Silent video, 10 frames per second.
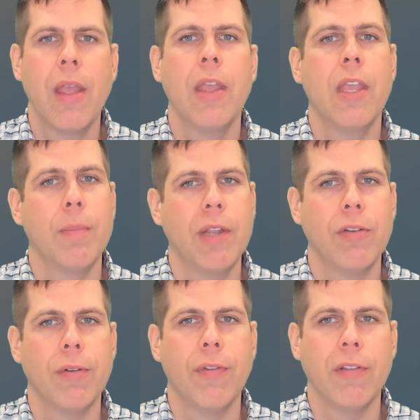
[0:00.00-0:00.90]
In major
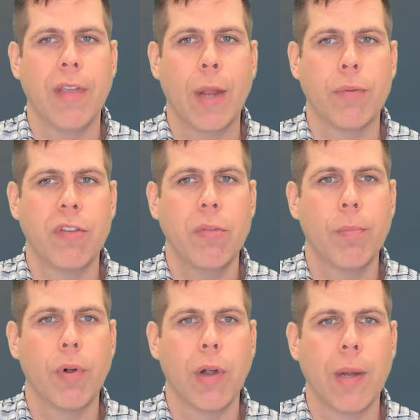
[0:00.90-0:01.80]
defense acquisition
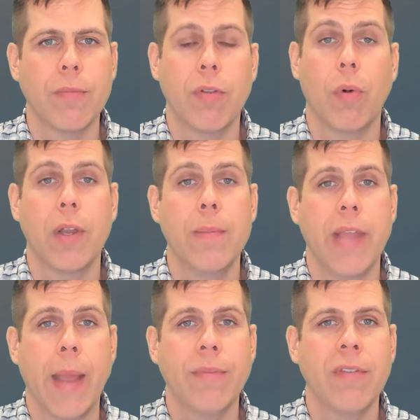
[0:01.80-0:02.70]
programs, or
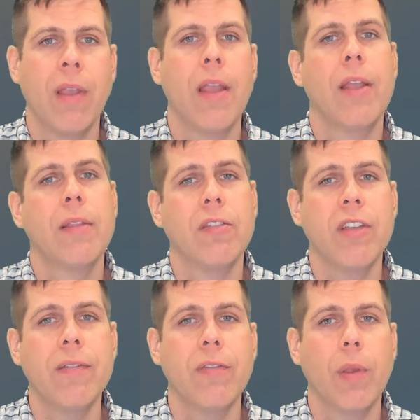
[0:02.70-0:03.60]
MDAPs, the
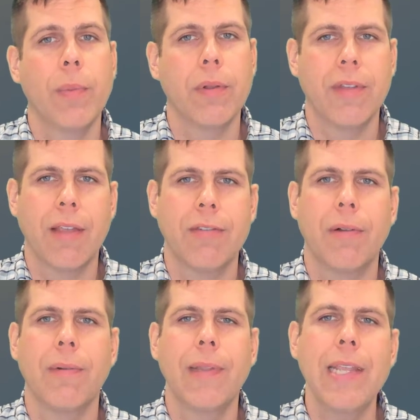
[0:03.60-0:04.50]
Chief Developmental
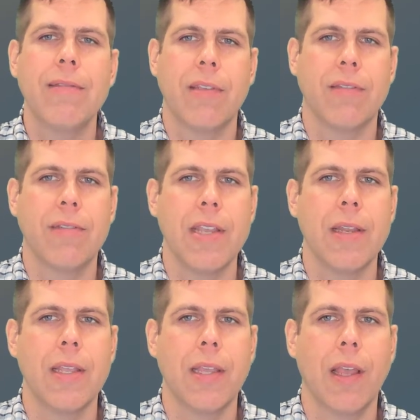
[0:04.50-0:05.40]
Tester leads this
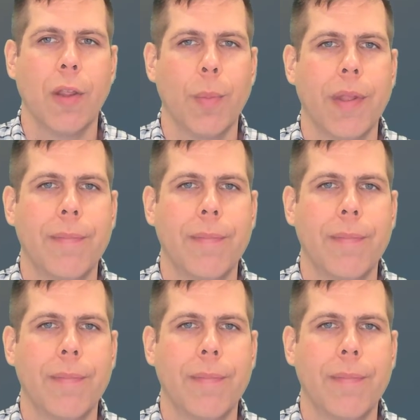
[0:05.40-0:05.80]
T&E element.